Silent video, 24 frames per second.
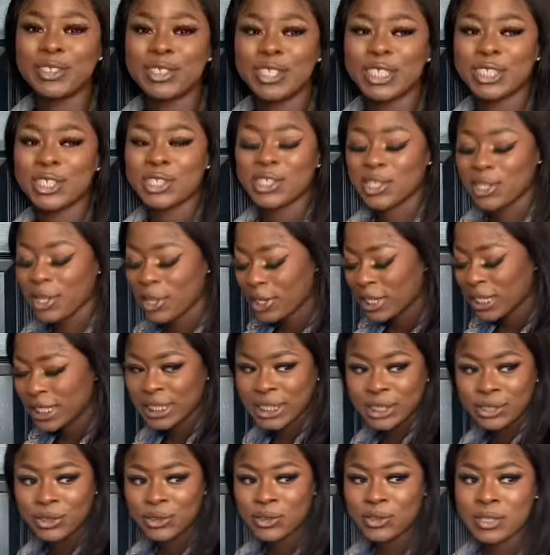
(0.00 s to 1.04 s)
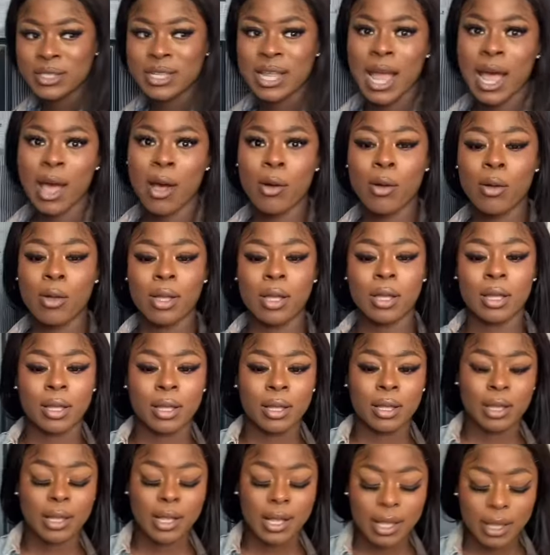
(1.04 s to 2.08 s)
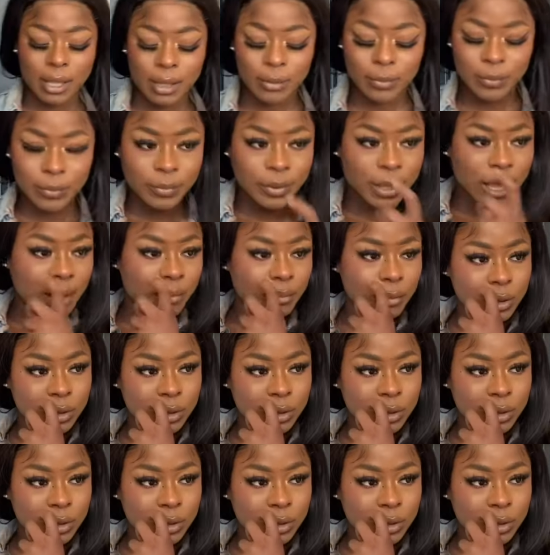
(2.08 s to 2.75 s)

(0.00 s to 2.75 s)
we just lock in the door now? I'm